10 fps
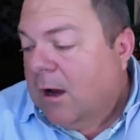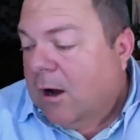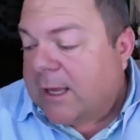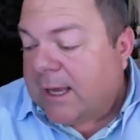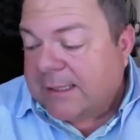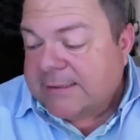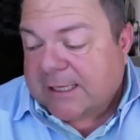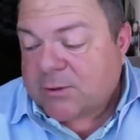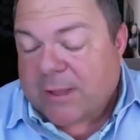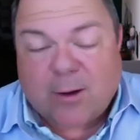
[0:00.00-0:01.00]
Okay, guys,
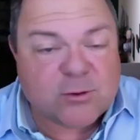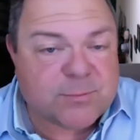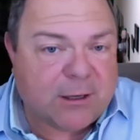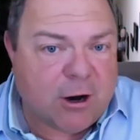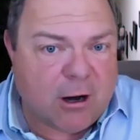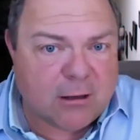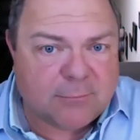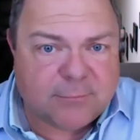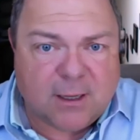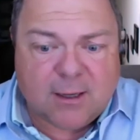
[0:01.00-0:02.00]
that's that was my
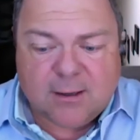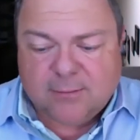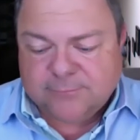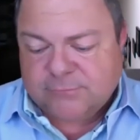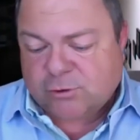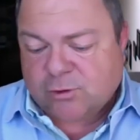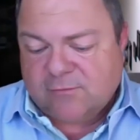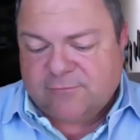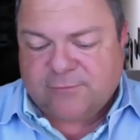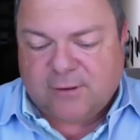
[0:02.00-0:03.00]
column. Um, sort
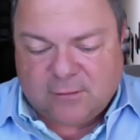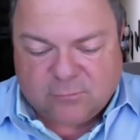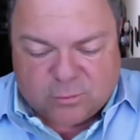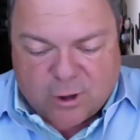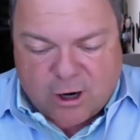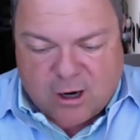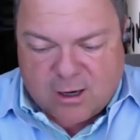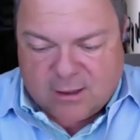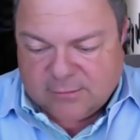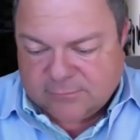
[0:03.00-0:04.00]
of a
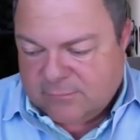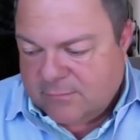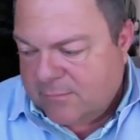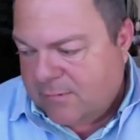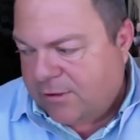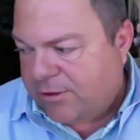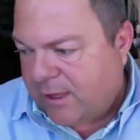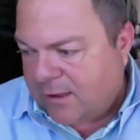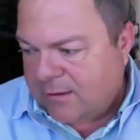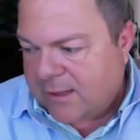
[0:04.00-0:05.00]
raw
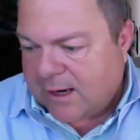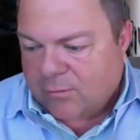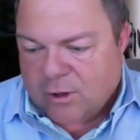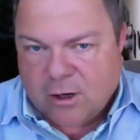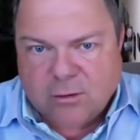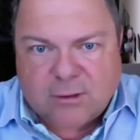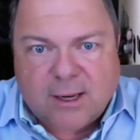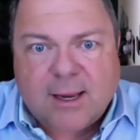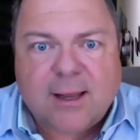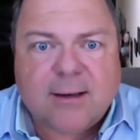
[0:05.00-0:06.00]
thing that I wrote,
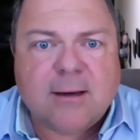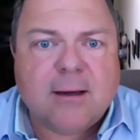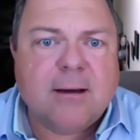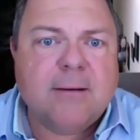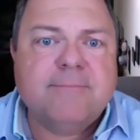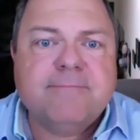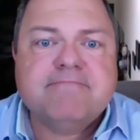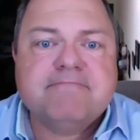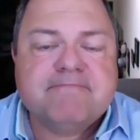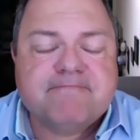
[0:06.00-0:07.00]
and
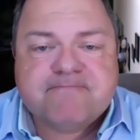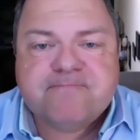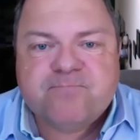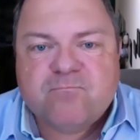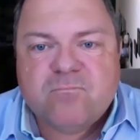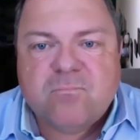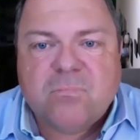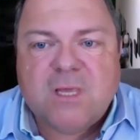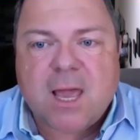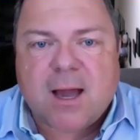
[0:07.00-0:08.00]
um,
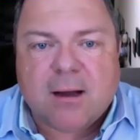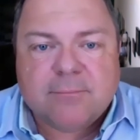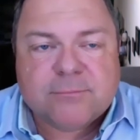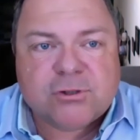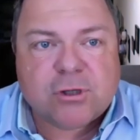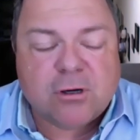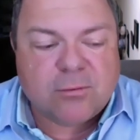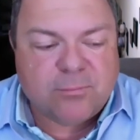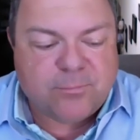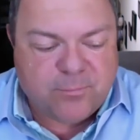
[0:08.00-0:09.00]
yeah.
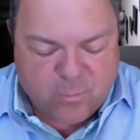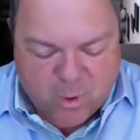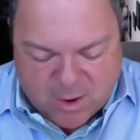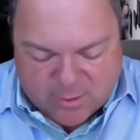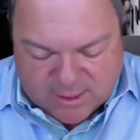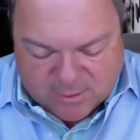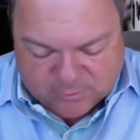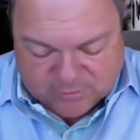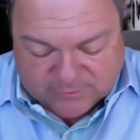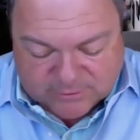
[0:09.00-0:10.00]
So, wow, I can't
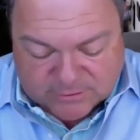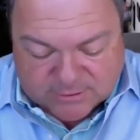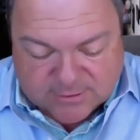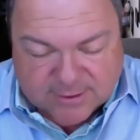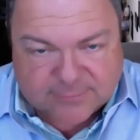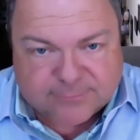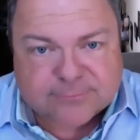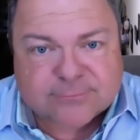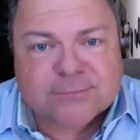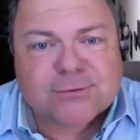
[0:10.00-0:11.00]
believe I just did that.
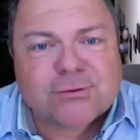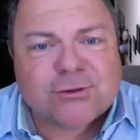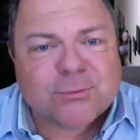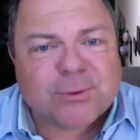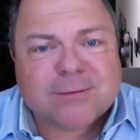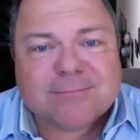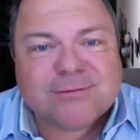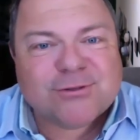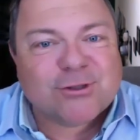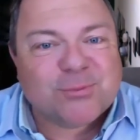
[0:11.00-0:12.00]
Stupid,
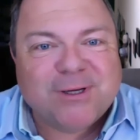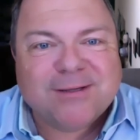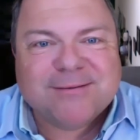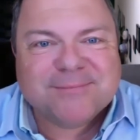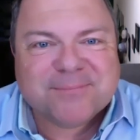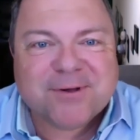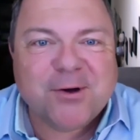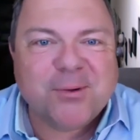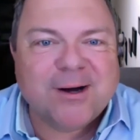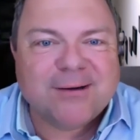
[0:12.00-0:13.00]
stupid
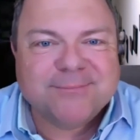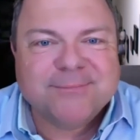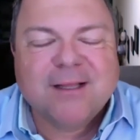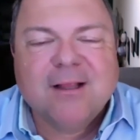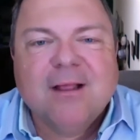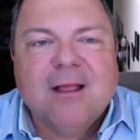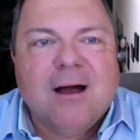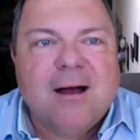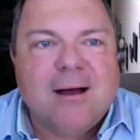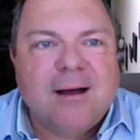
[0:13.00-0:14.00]
oh well.
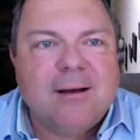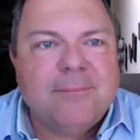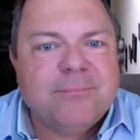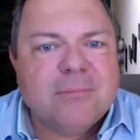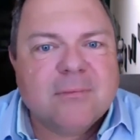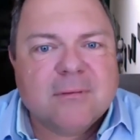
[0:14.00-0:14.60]
Um,